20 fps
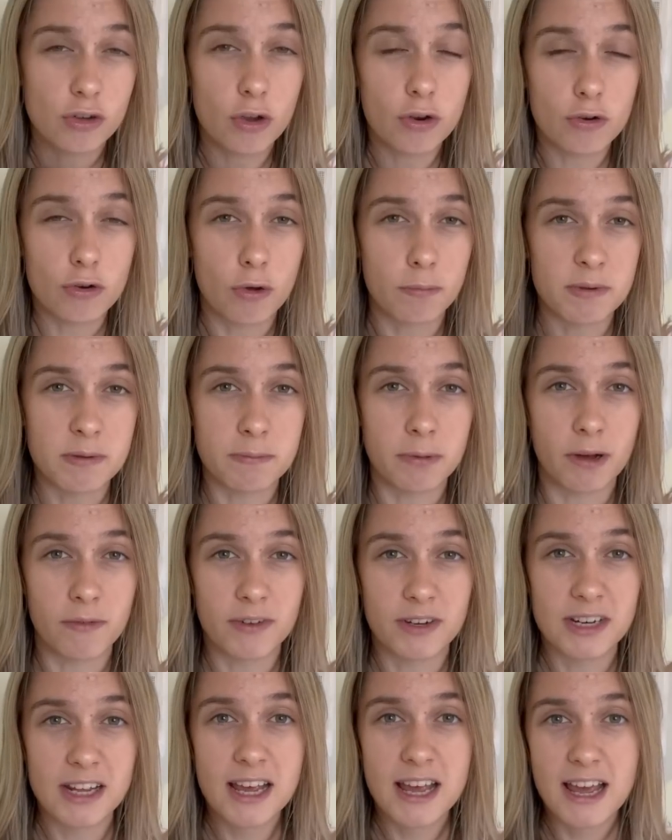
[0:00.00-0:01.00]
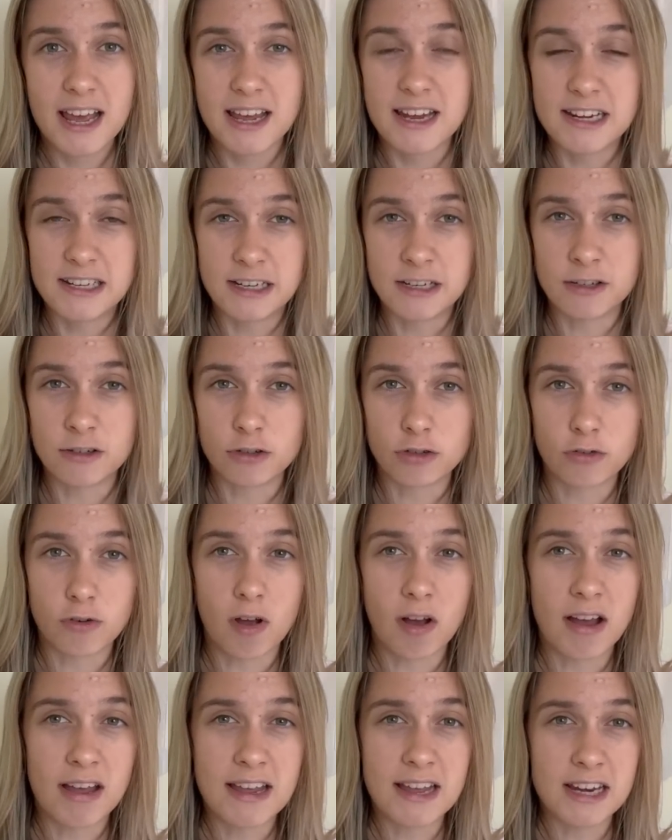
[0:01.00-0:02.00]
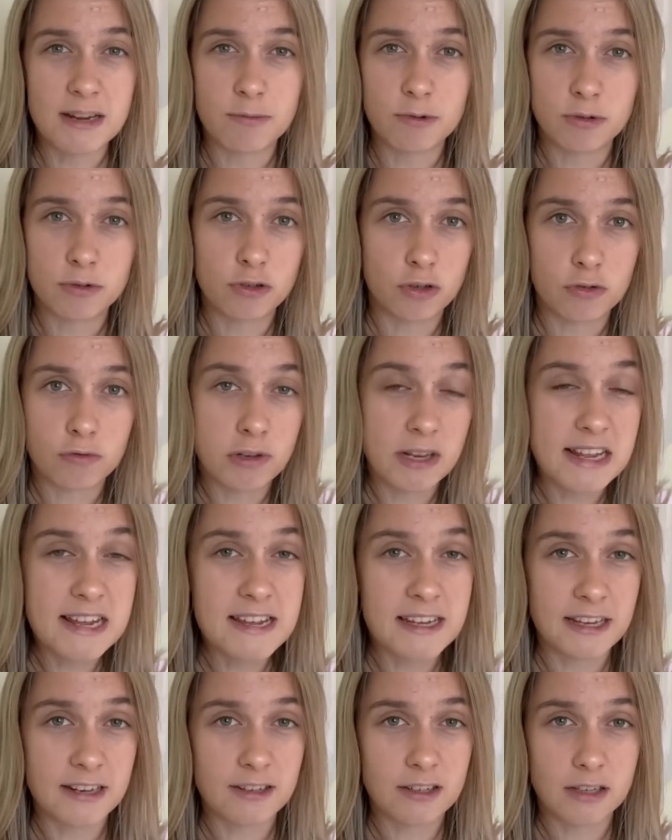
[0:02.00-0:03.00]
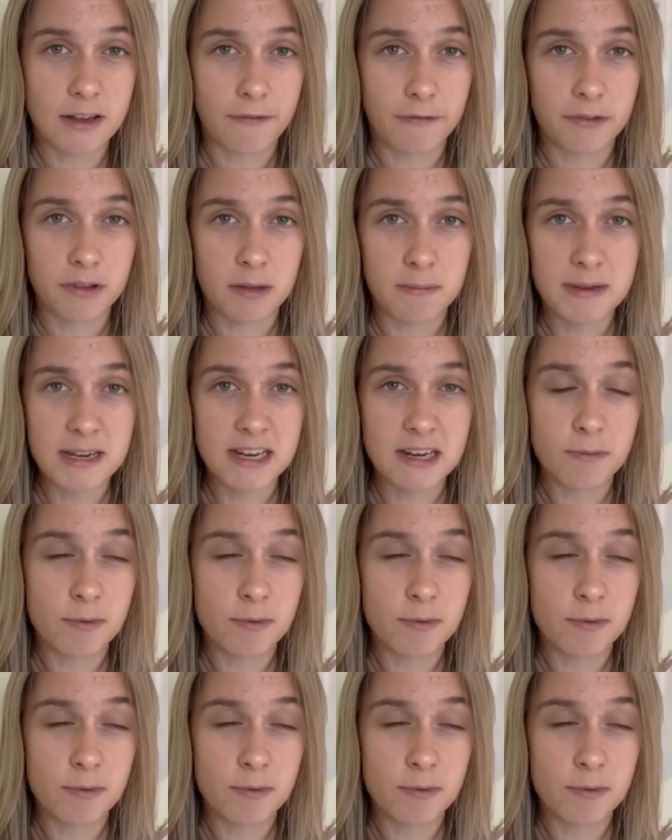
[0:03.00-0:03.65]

could not be bothered. He didn't try, and he was just leaking stuff to the media.